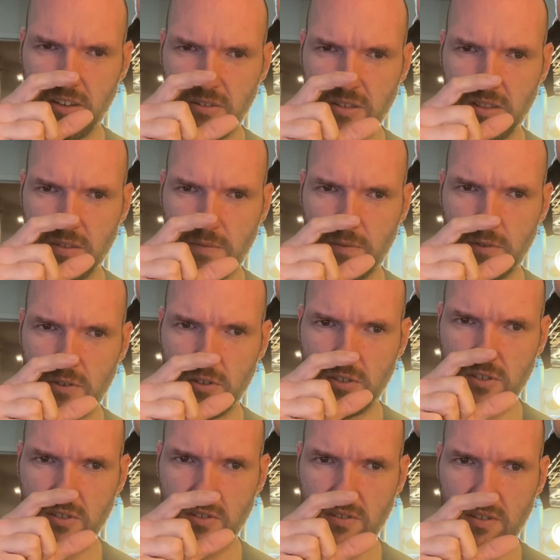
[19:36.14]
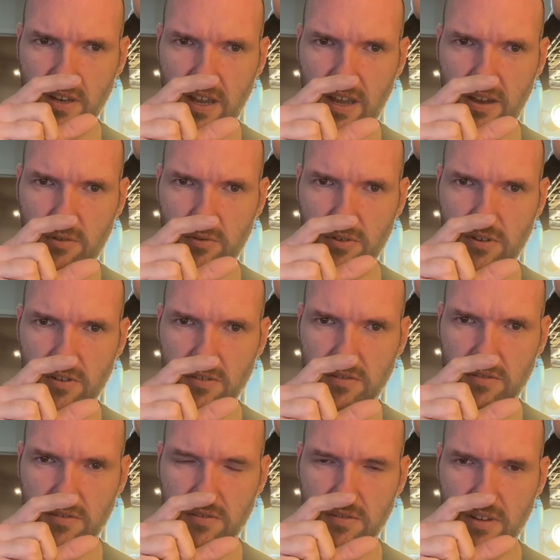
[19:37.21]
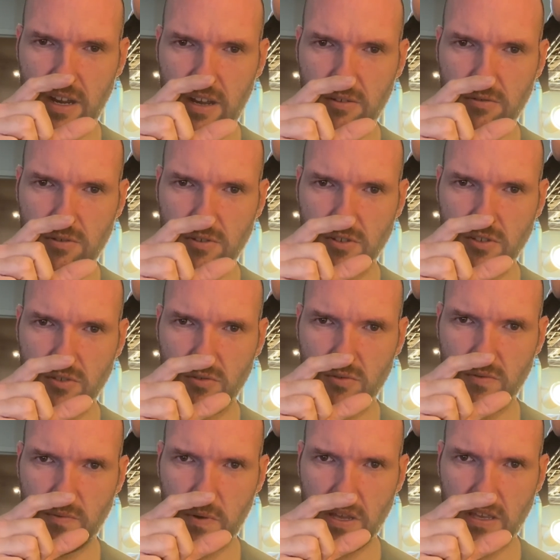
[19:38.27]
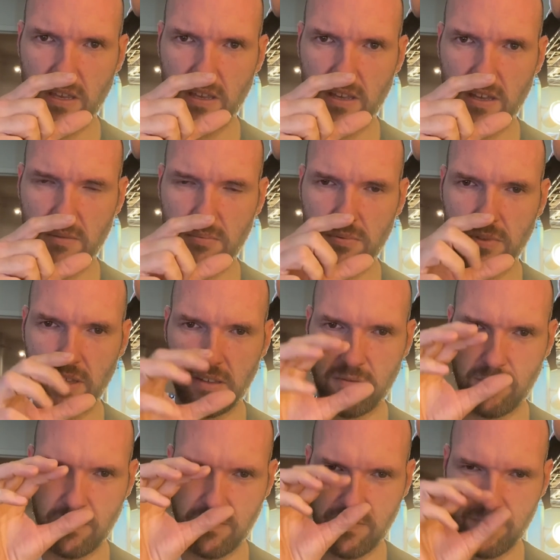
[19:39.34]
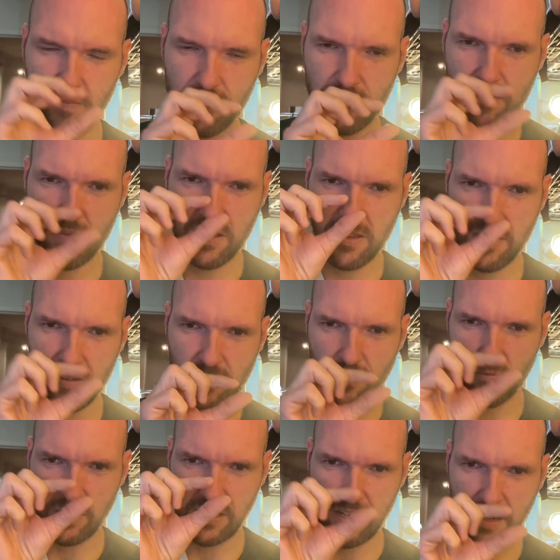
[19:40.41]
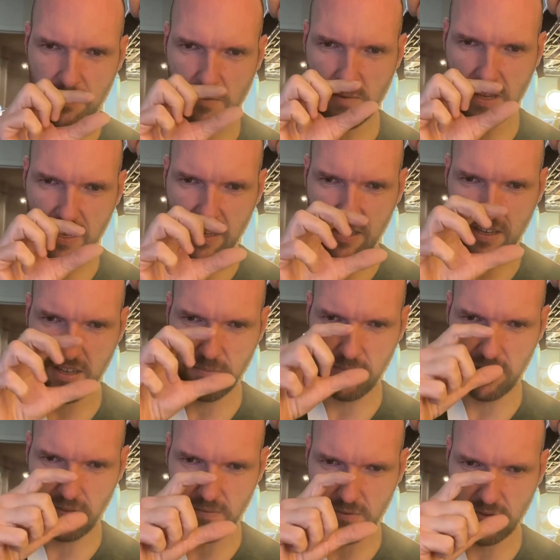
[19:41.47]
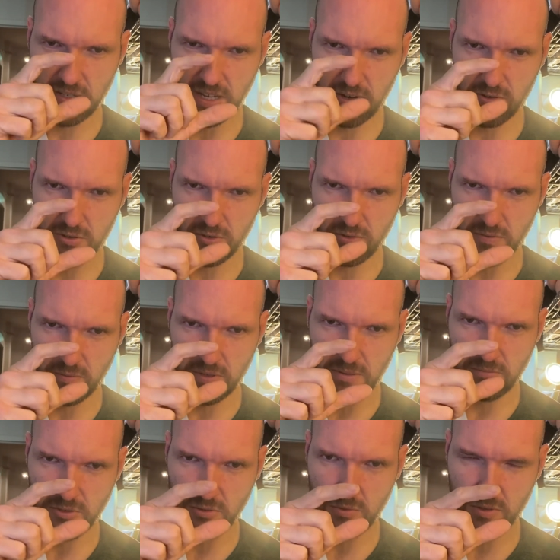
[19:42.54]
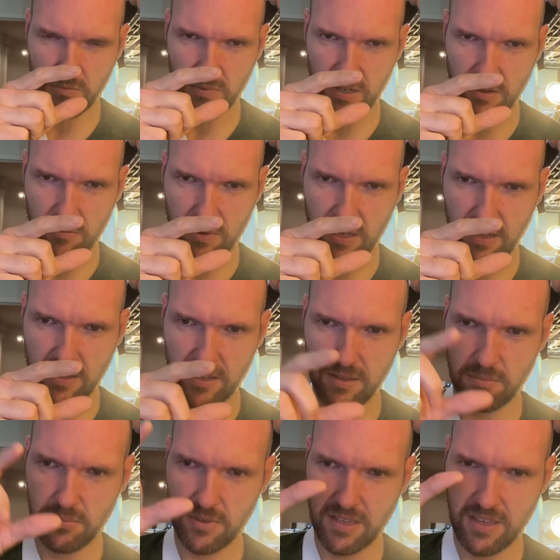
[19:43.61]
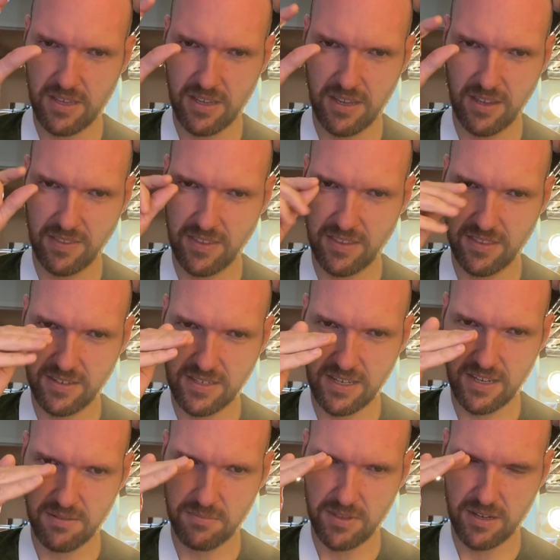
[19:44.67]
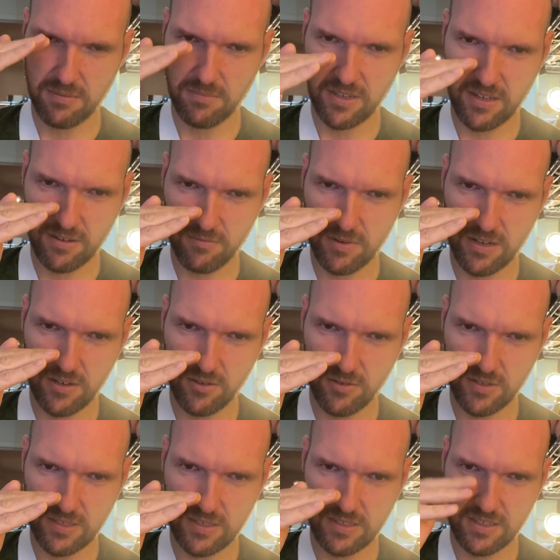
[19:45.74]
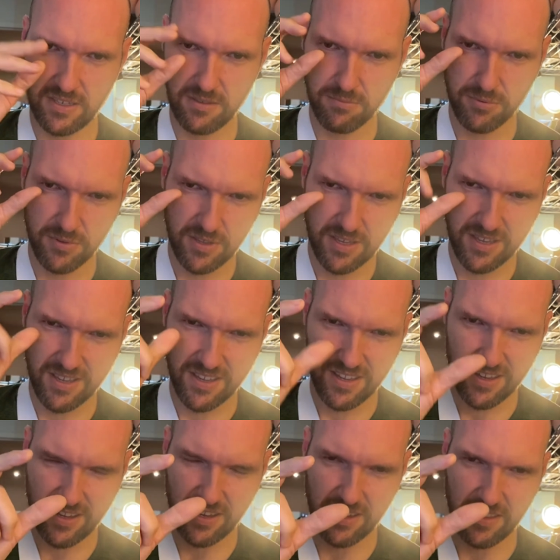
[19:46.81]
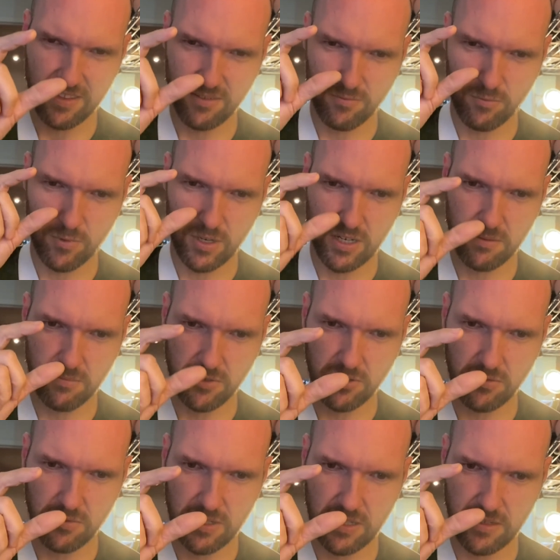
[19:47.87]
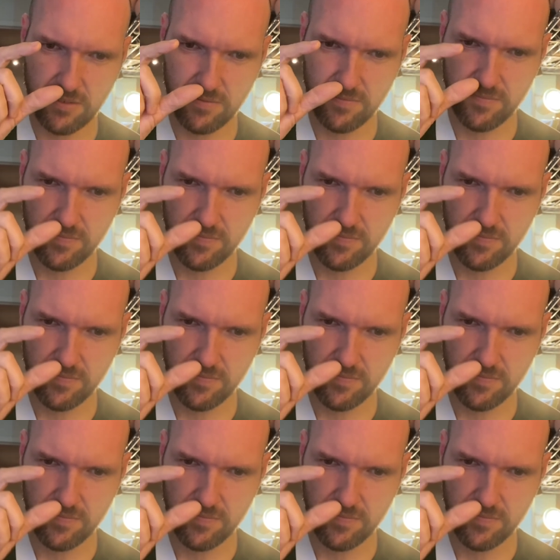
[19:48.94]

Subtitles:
the first hour or two of waking up, like what time I'm waking up, and the first hour or two of what I'm doing when I wake up, and then the time that I'm getting ready to go to sleep, and what I'm doing,